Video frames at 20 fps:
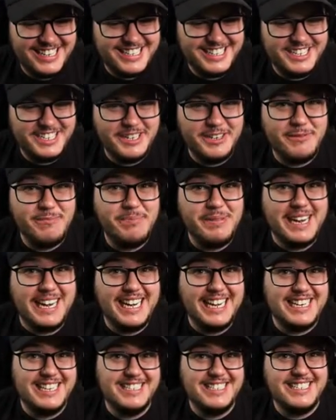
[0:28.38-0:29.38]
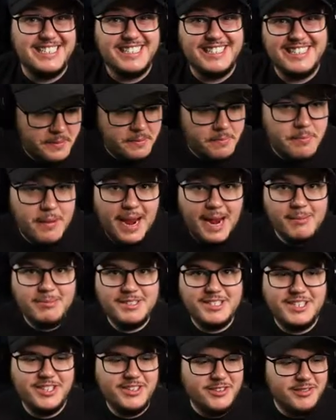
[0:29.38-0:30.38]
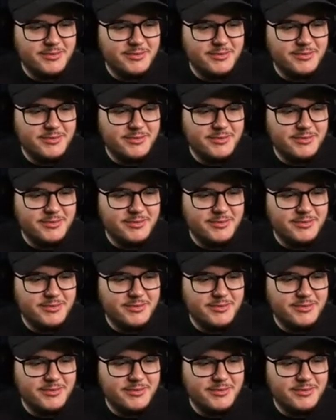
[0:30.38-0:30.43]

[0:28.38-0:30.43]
dude. Peace. Map two,